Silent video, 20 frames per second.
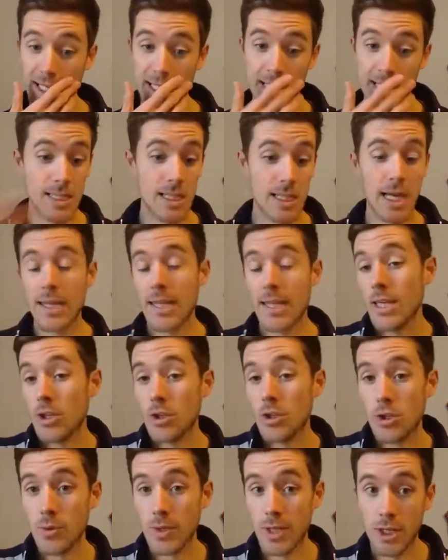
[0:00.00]
Because I think
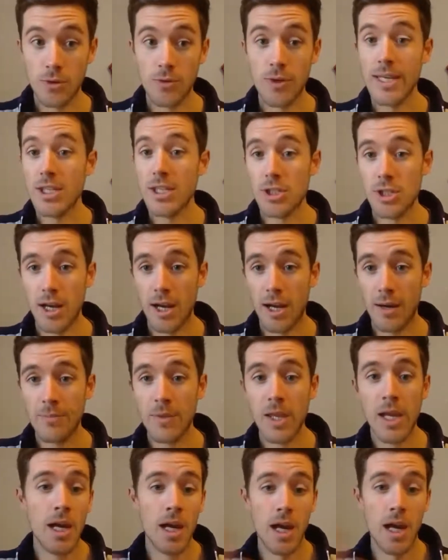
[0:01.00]
you're doing a great
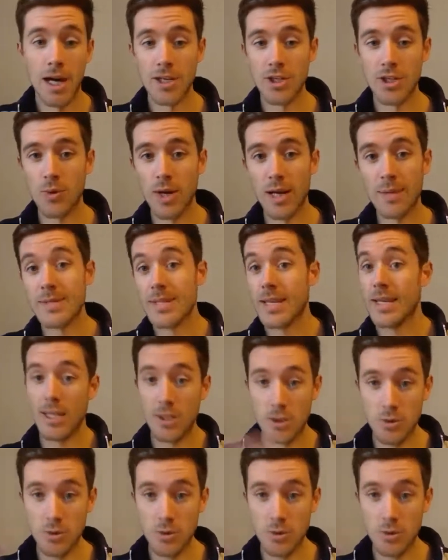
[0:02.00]
job on your website.